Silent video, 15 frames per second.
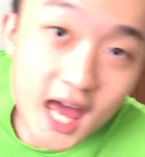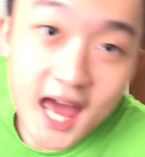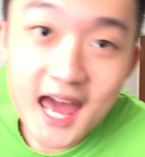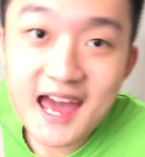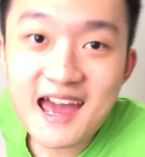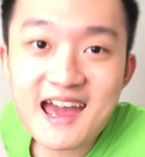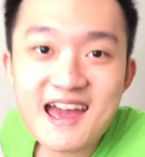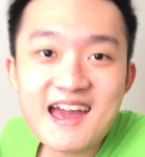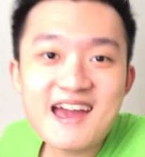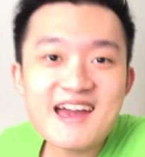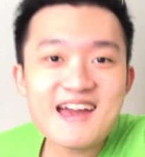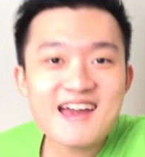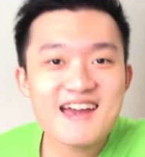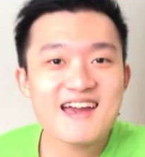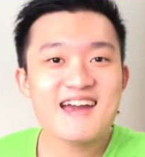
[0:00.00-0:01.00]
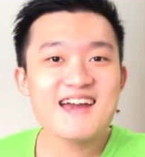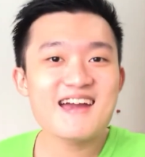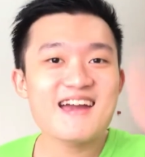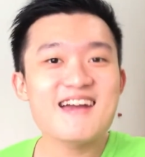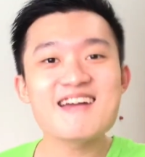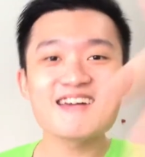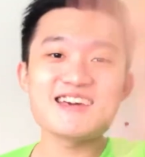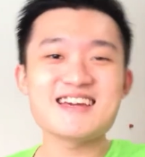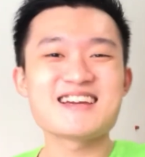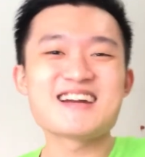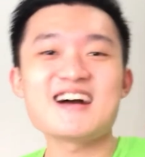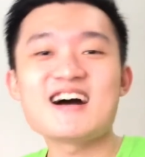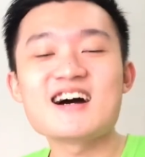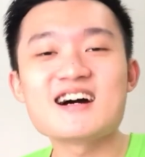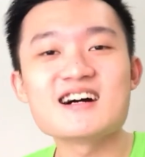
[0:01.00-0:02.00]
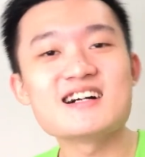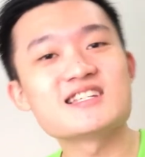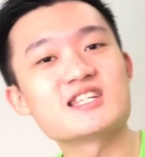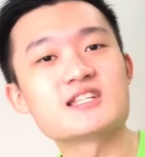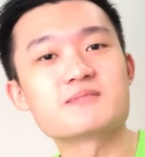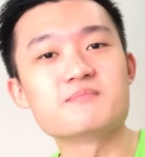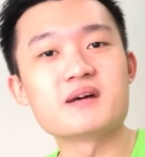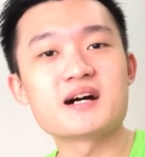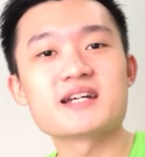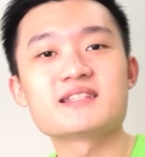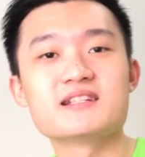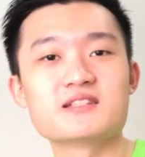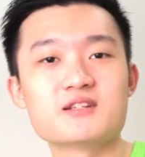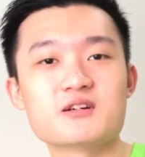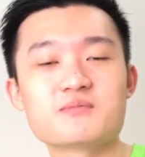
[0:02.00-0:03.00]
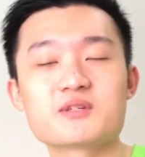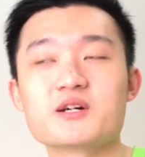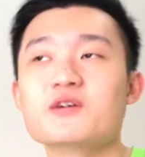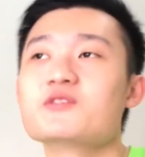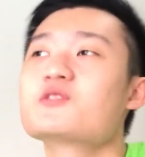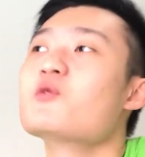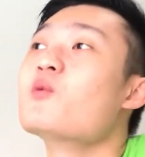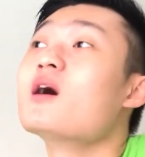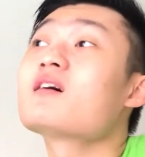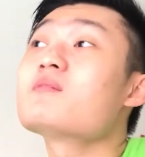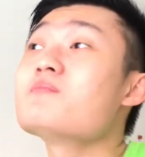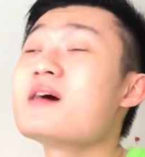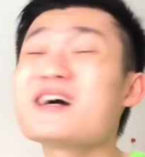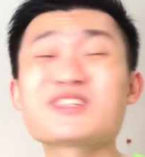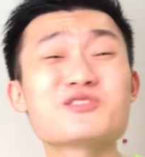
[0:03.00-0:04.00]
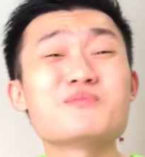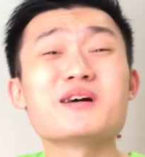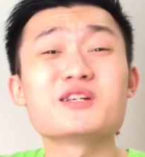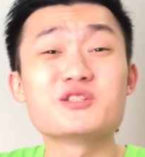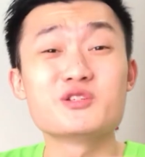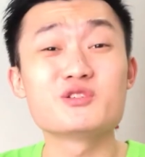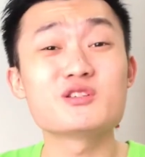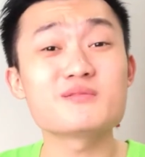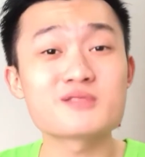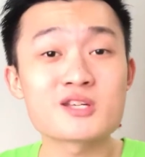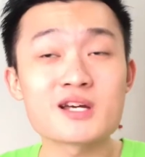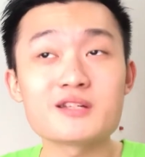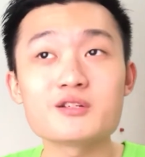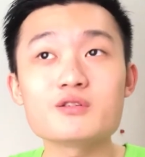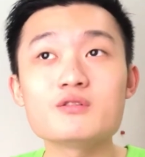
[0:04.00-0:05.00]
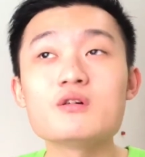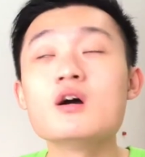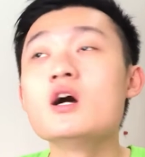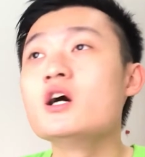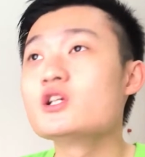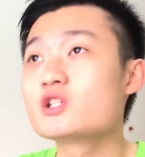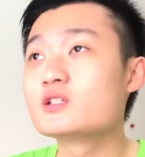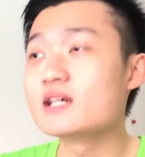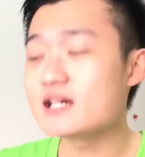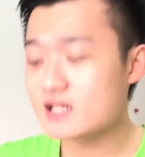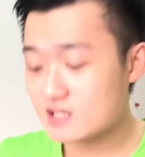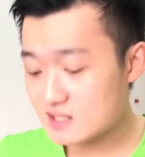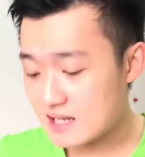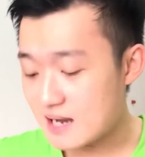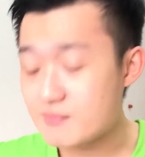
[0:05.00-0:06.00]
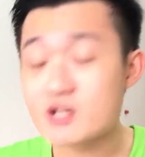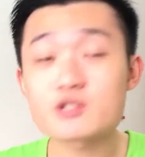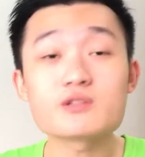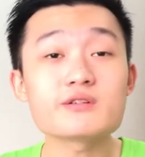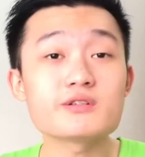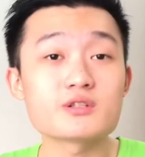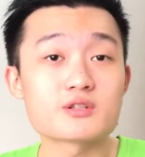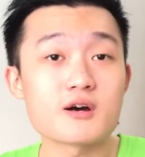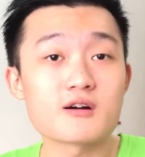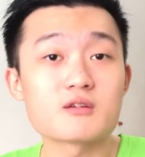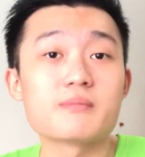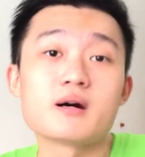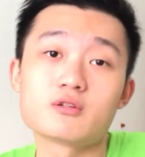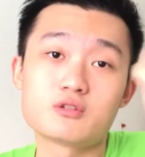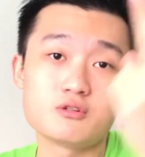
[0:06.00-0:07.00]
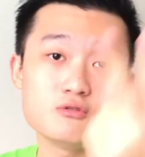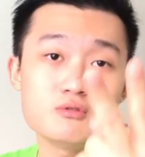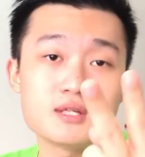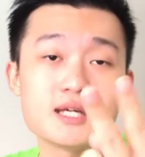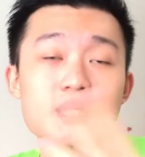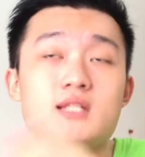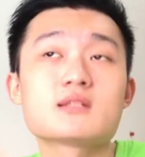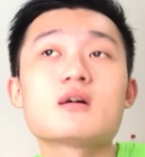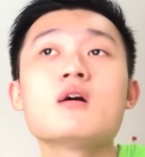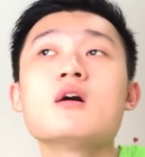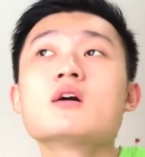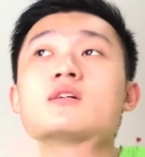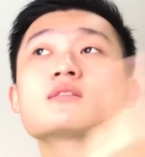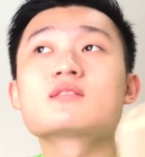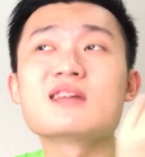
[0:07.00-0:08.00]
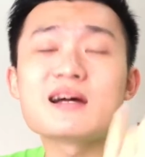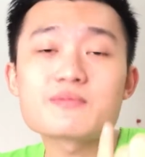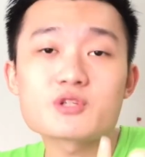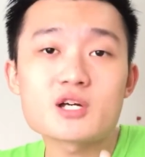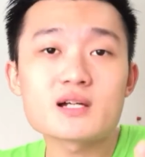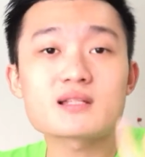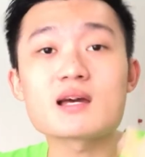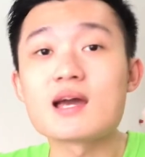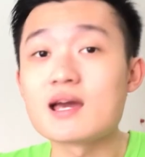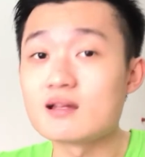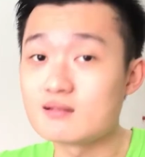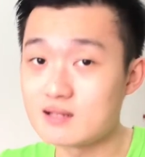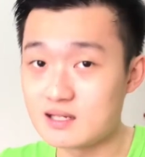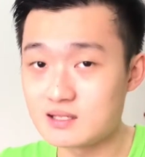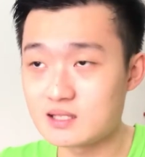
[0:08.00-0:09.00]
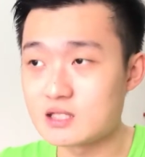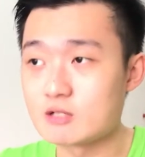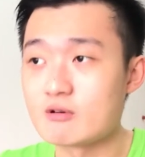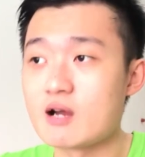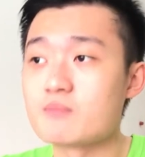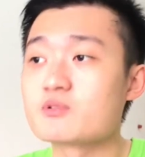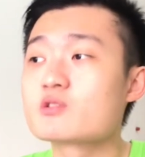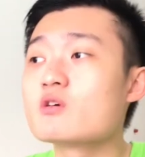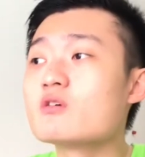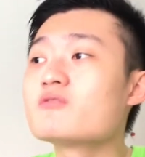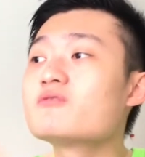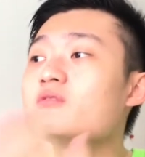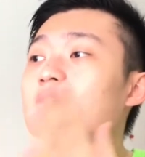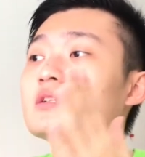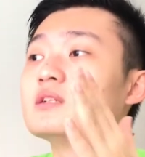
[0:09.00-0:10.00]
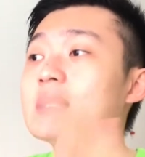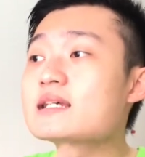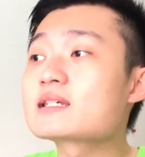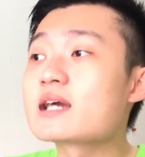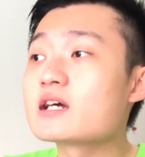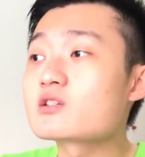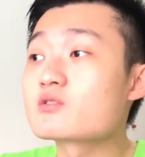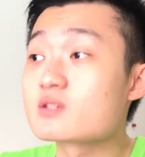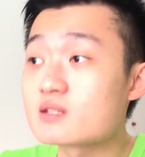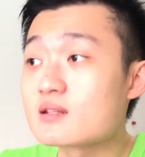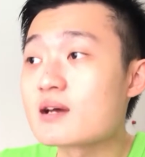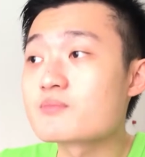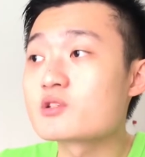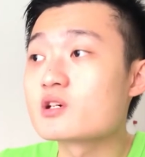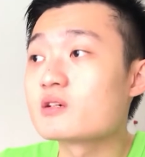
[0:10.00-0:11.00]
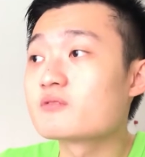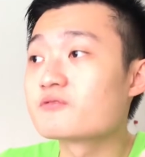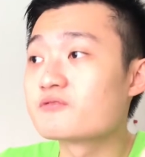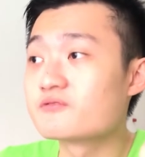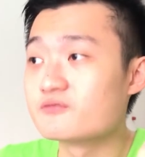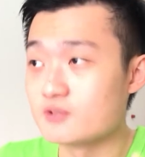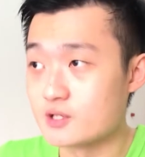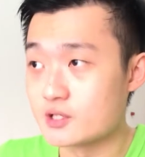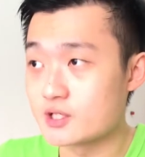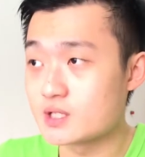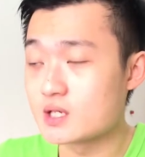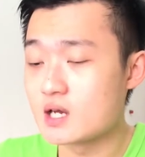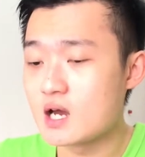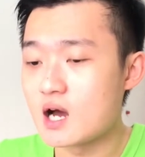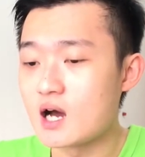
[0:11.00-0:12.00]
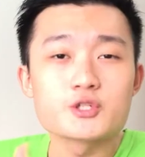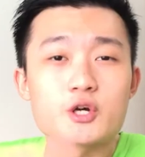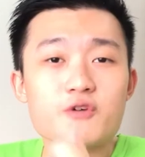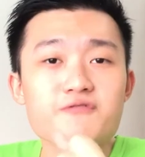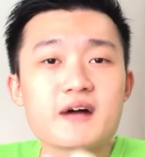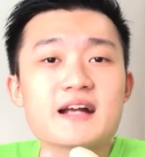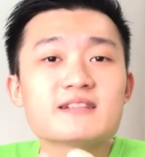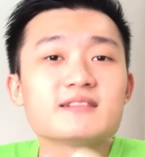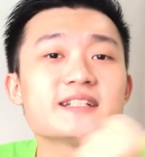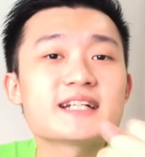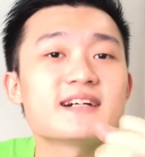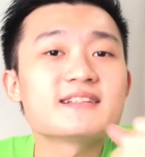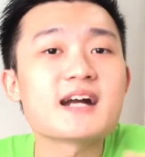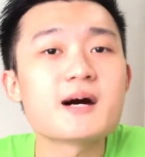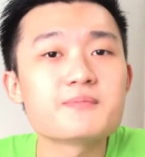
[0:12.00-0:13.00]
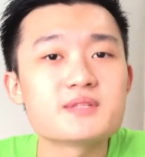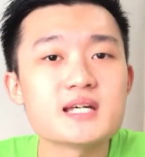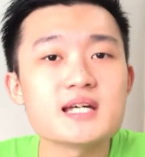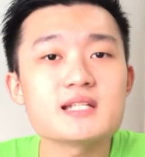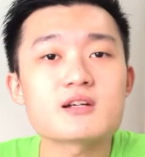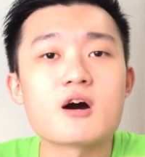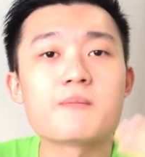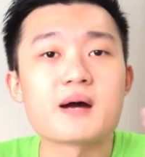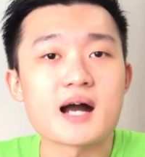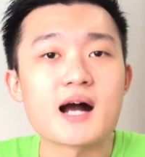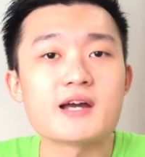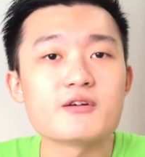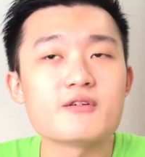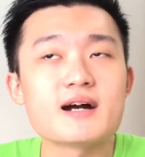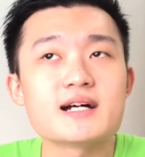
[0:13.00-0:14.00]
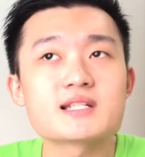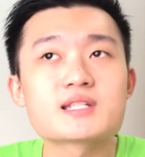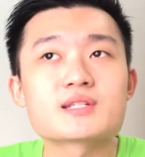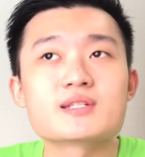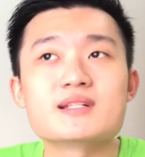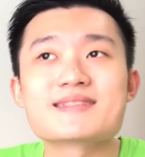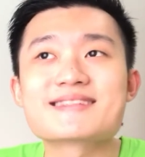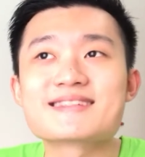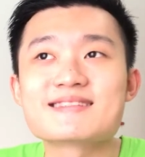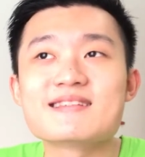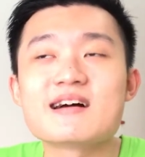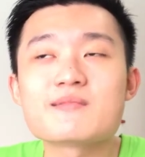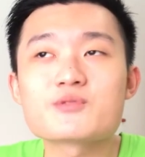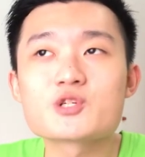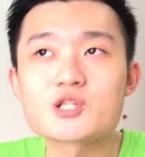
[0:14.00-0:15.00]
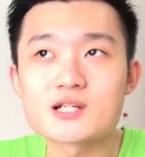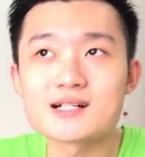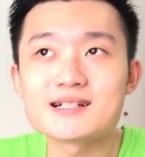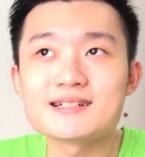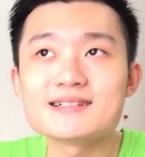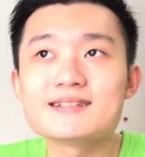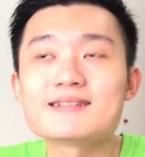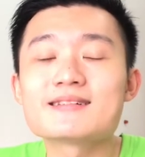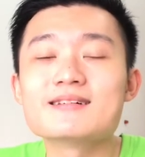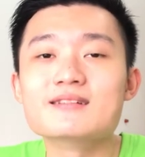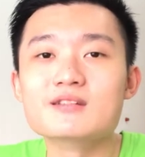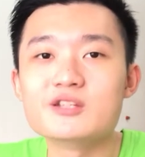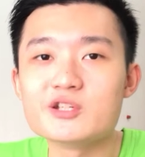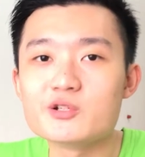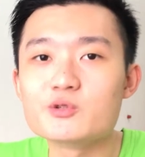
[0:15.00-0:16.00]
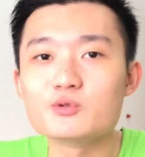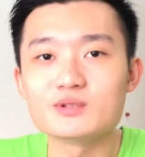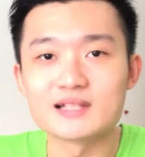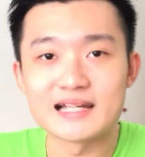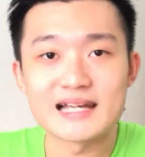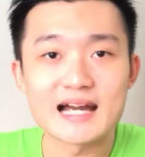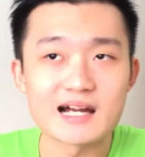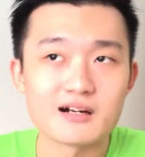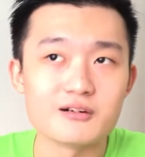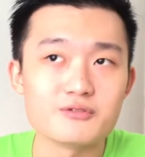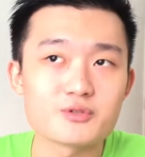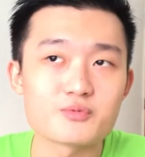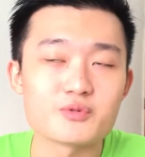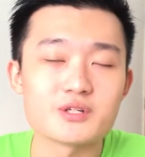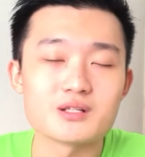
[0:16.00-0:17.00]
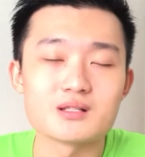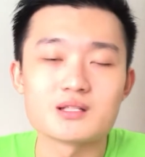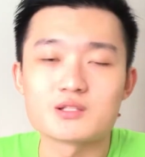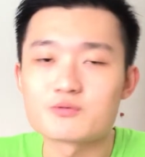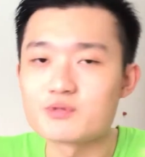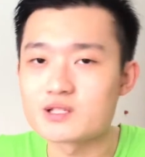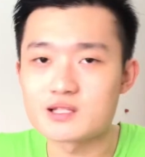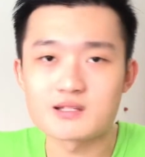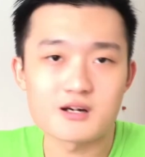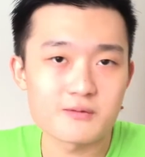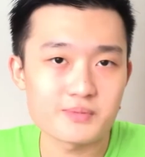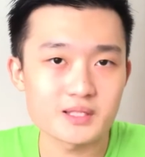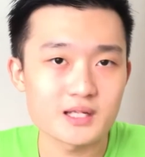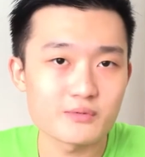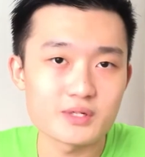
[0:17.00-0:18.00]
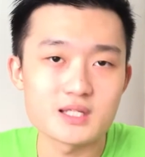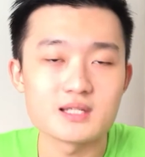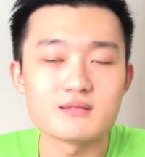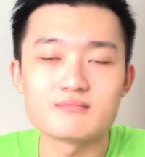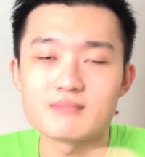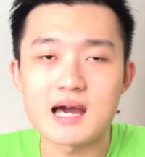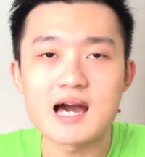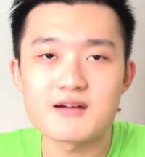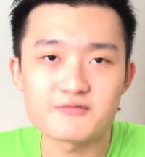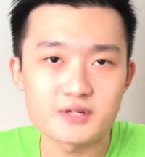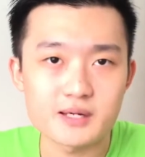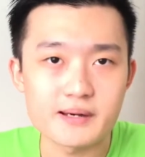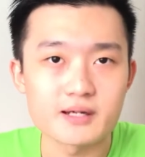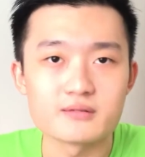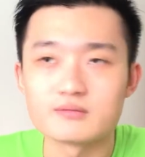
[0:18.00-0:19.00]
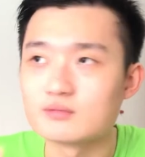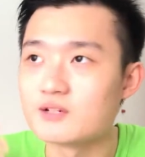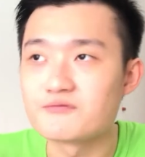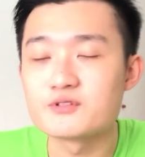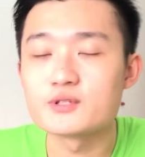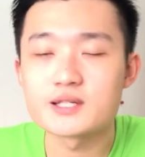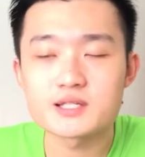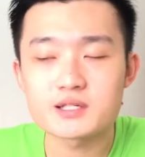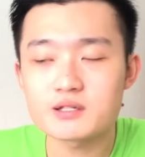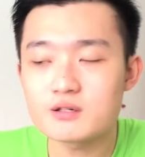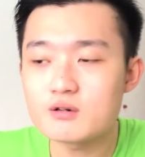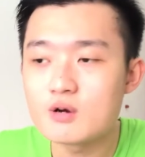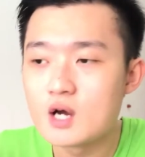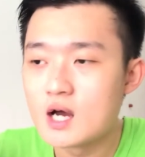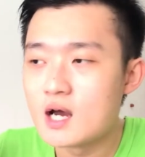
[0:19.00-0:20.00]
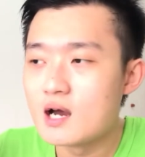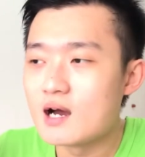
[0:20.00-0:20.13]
Hey guys, it's Mike the Doctor. So welcome back to my YouTube channel. I'm actually going to talk about two things, Snapchat and Instagram. So let's get to Snapchat first. So finally got the update on my iOS, the Snapchat new layout, which was a topic that we have a few days ago.